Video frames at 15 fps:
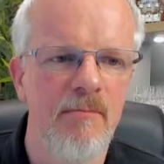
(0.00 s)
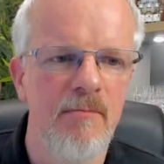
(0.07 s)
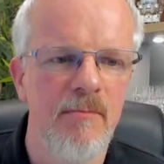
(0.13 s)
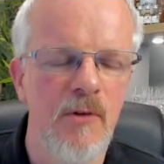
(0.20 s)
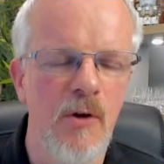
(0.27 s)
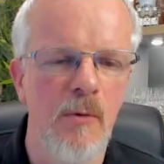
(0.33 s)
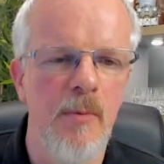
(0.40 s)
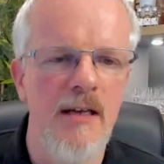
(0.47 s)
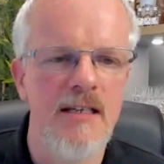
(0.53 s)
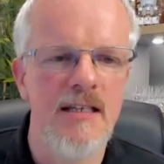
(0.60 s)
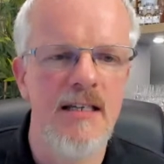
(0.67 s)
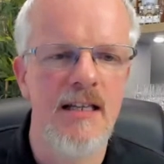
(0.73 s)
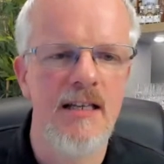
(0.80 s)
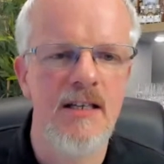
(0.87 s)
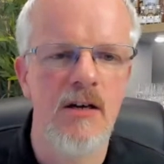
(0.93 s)
Donnerpass
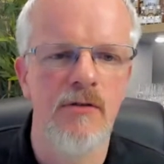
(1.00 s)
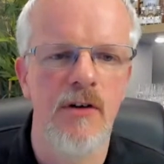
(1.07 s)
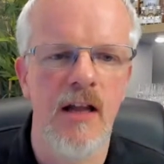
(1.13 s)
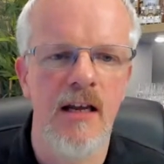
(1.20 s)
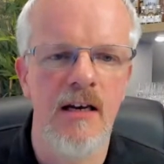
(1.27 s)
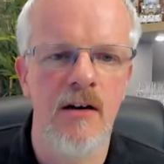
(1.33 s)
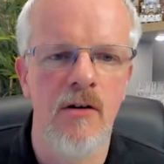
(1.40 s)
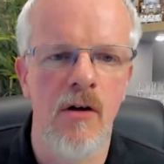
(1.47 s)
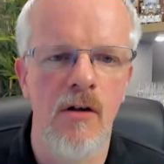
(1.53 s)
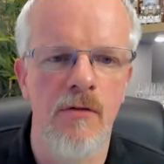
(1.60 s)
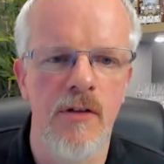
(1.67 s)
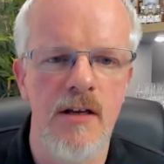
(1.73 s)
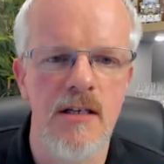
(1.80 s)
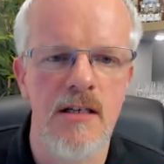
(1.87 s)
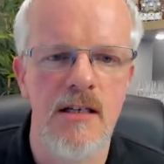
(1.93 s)
is saying the silver lining in all
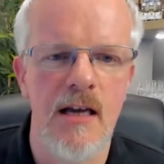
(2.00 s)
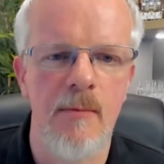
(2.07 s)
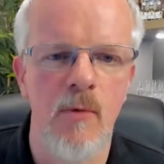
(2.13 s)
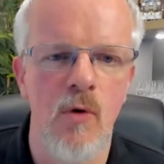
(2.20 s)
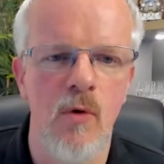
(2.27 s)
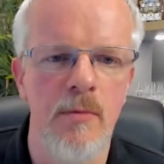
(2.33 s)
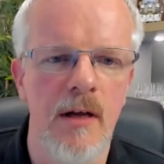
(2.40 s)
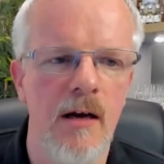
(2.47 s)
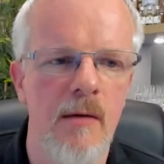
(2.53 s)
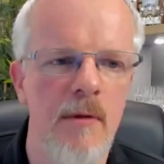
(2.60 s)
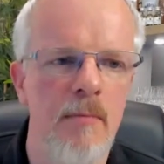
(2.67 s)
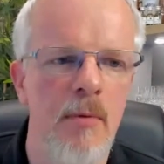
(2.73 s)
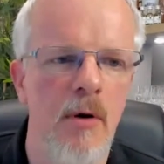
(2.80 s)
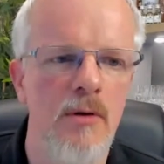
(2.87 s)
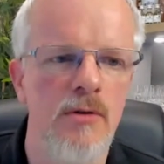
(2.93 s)
of this is I'm opening up the
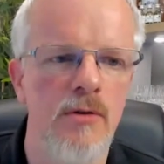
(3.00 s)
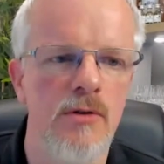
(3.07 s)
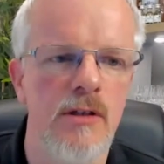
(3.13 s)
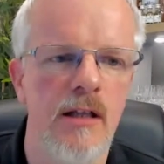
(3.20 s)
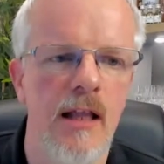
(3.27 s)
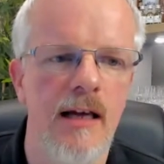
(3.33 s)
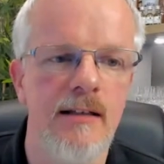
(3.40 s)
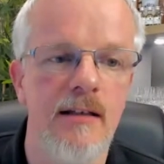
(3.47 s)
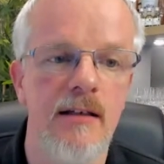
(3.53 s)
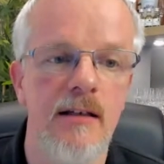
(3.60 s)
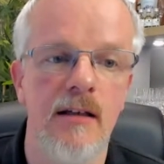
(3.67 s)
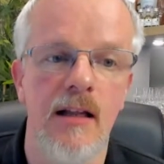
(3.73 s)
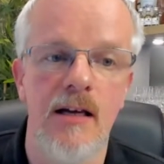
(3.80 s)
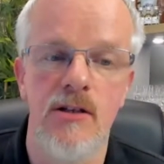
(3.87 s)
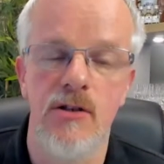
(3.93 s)
bottles collected in
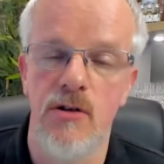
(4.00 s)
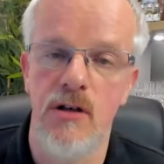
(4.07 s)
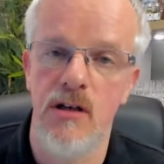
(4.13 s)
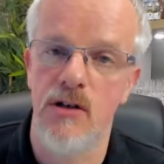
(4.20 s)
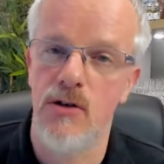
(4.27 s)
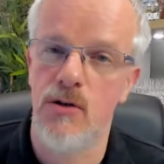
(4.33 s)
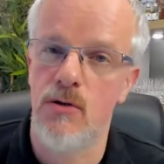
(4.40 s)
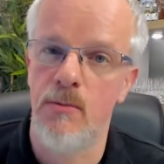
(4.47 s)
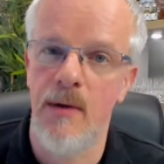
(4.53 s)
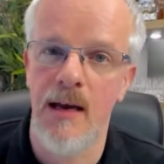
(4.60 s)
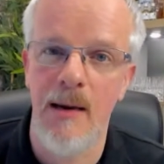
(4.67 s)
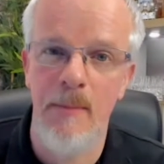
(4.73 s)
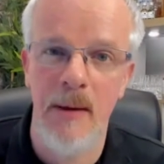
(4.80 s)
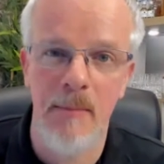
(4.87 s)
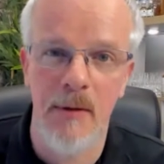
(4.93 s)
the last 2 years. So
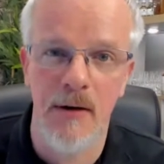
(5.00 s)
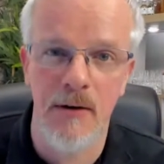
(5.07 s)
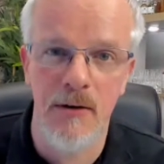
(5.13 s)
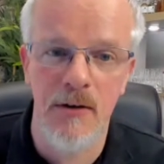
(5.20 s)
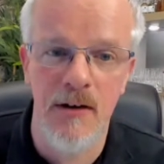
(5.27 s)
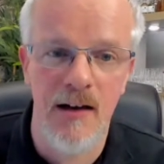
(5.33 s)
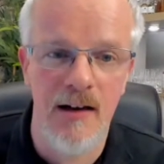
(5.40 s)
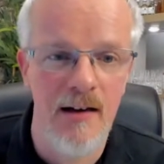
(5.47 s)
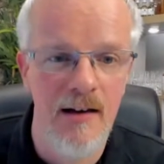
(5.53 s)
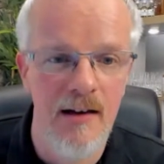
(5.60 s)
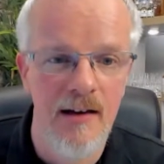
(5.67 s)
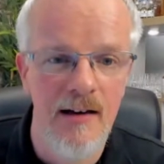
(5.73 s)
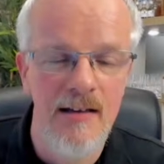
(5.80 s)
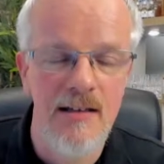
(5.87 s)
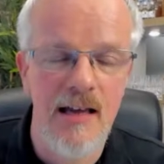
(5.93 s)
many people are doing that.
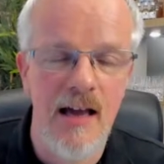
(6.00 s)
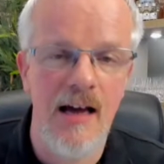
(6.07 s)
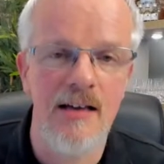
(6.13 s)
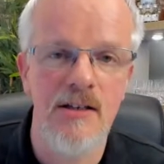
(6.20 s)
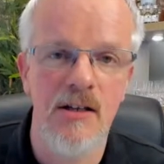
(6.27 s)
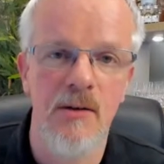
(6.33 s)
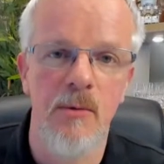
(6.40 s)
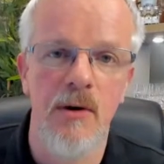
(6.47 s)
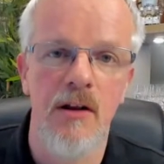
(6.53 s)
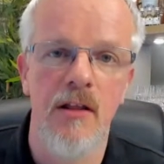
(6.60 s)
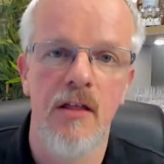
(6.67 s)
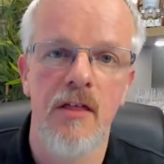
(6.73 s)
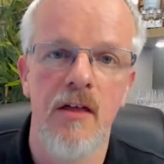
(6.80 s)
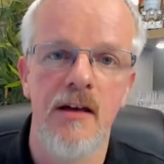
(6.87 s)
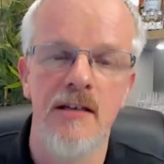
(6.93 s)
It's actually one of the
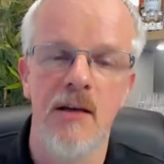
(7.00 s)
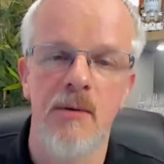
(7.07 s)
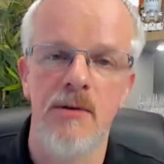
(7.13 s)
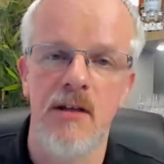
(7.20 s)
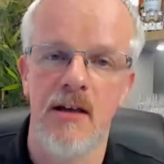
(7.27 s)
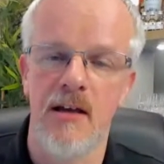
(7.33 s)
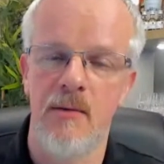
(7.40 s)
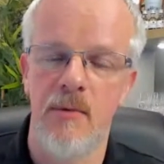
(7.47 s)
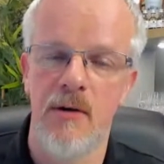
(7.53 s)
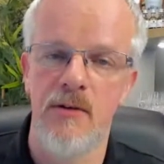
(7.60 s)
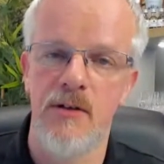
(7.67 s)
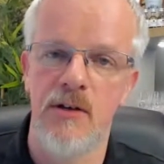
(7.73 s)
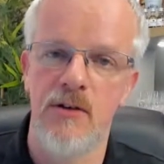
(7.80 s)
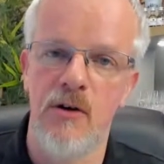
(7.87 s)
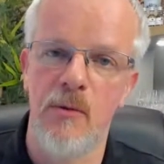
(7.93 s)
things I was thinking about
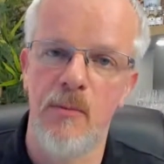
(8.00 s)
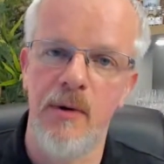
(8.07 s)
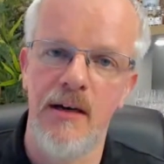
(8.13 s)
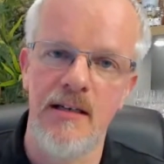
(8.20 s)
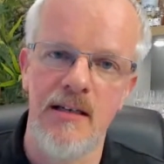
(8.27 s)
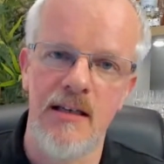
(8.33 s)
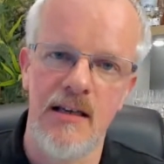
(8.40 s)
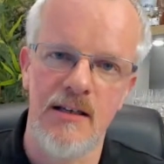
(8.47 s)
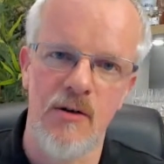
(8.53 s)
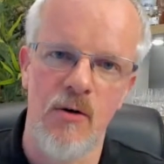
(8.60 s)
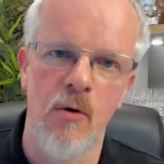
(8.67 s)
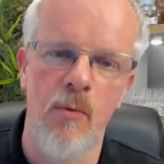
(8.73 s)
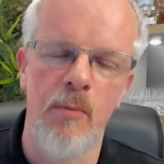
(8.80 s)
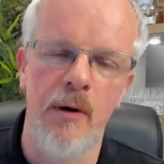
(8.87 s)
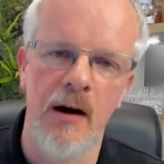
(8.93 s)
as a topic is this
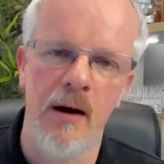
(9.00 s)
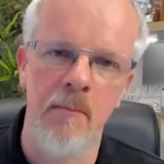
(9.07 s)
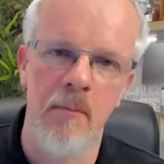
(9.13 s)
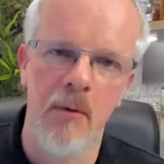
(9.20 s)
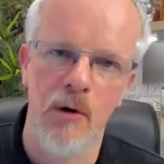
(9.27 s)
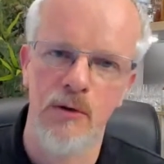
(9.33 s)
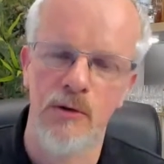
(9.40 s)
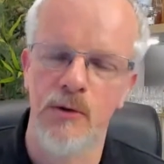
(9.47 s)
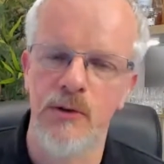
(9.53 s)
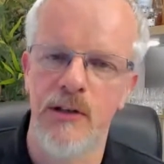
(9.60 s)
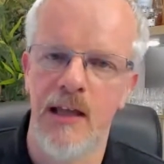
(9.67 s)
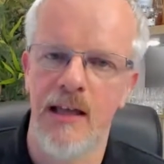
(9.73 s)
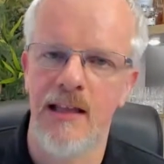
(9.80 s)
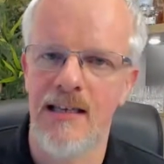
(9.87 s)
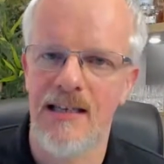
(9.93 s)
opening bottles
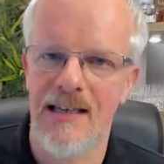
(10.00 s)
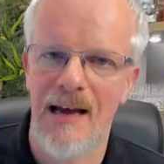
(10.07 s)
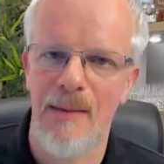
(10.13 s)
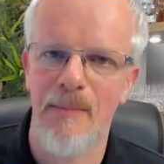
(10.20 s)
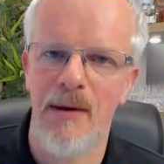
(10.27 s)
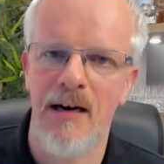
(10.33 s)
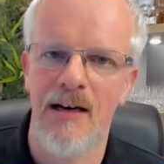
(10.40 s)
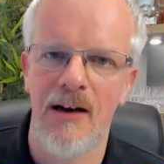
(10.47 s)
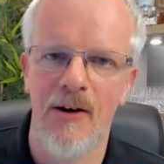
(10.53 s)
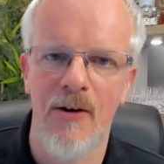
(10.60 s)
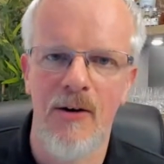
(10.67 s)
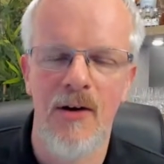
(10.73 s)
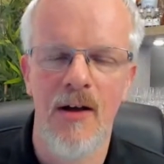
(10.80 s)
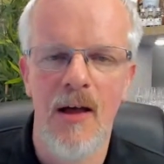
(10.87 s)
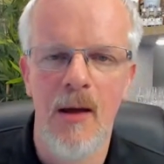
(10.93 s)
thing that's happening now.
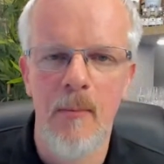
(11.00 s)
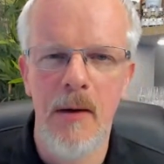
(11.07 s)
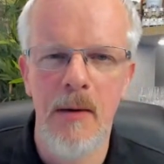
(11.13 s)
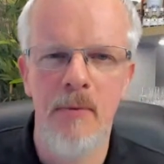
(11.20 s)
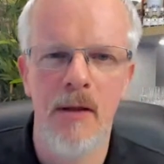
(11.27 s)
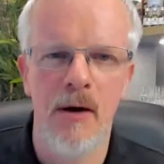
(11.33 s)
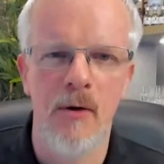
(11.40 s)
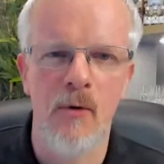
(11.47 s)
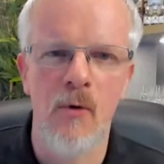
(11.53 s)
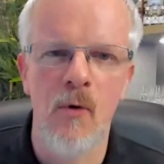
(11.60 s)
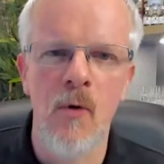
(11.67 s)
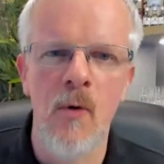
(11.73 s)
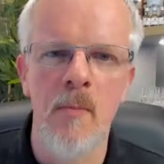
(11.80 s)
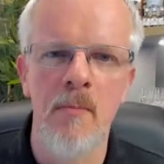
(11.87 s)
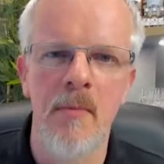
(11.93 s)
People are at
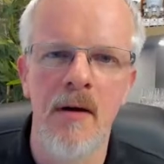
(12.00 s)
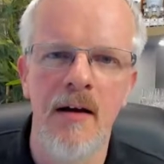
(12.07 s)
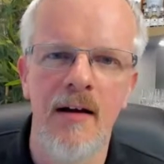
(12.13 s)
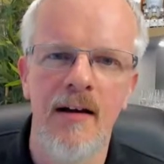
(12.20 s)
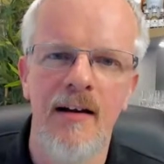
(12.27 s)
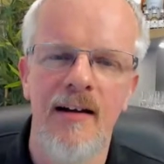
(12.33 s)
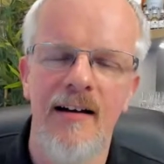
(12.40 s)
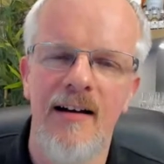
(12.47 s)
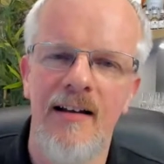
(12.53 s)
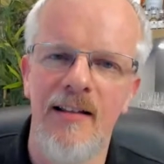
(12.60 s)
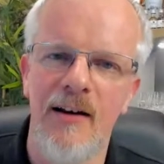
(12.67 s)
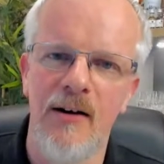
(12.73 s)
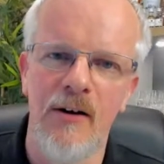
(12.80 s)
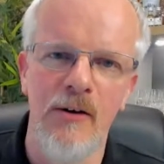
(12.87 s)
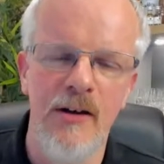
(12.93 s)
home and
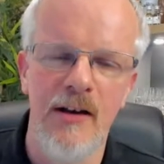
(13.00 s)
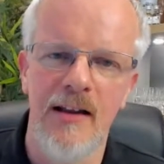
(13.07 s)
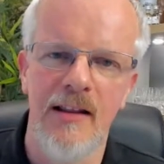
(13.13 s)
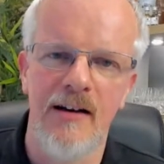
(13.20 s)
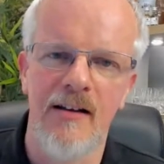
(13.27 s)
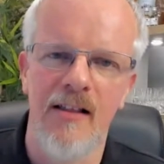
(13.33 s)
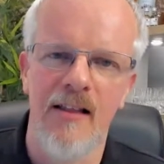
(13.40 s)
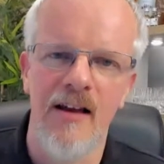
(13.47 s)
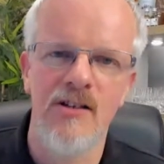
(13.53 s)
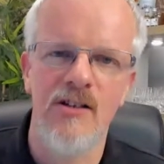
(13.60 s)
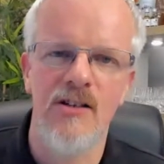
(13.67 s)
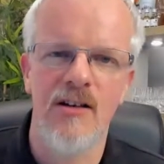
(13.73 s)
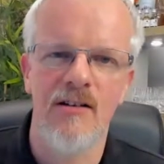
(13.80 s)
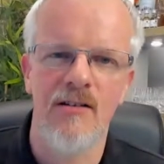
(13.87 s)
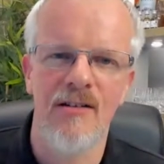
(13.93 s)
they're looking at their
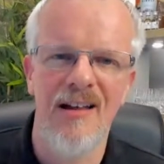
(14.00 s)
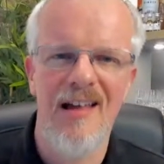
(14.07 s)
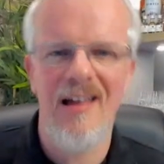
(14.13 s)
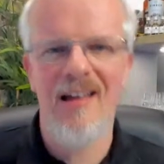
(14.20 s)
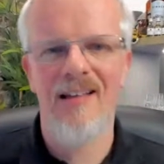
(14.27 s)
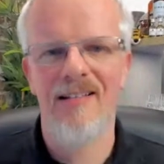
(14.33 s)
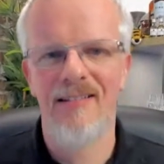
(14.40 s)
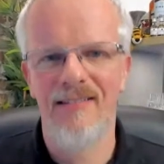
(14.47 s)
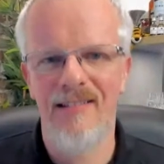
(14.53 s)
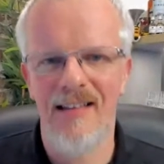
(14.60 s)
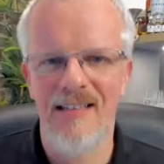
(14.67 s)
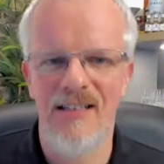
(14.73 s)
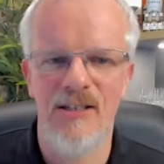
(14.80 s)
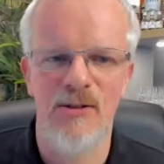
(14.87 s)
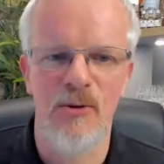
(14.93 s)
collections and going,
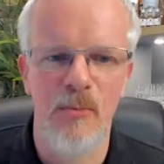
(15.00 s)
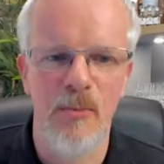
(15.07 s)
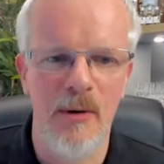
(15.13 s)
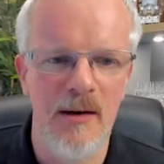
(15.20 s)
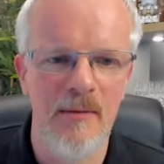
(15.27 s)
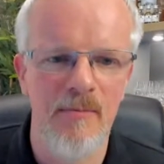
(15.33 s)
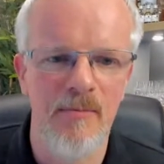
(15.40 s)
let's just open it.